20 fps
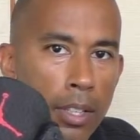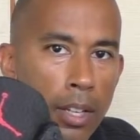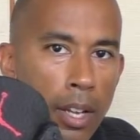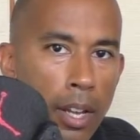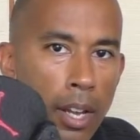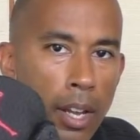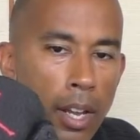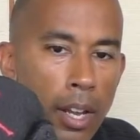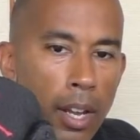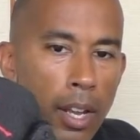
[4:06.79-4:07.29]

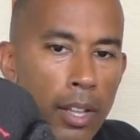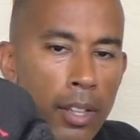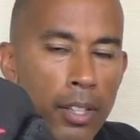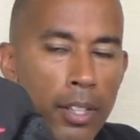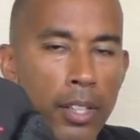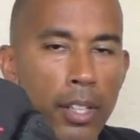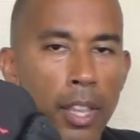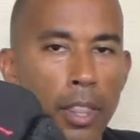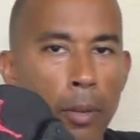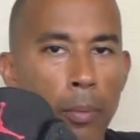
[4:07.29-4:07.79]
and
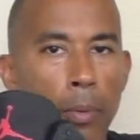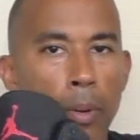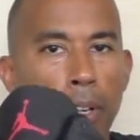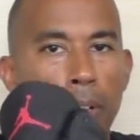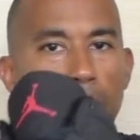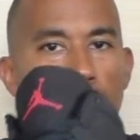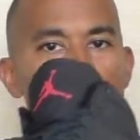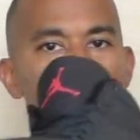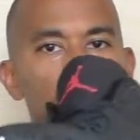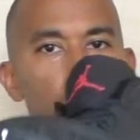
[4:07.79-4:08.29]
the other
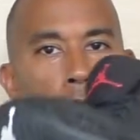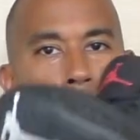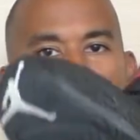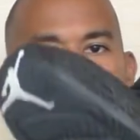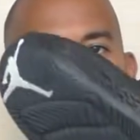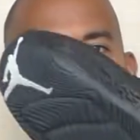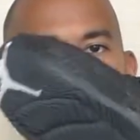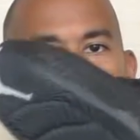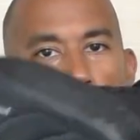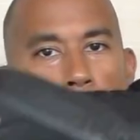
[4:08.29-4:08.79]
one here on the
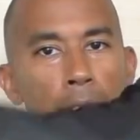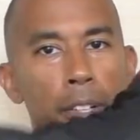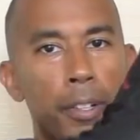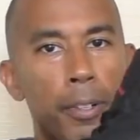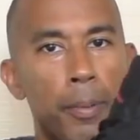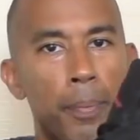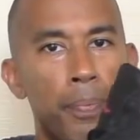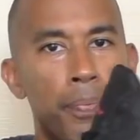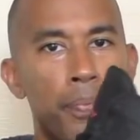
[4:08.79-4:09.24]
side.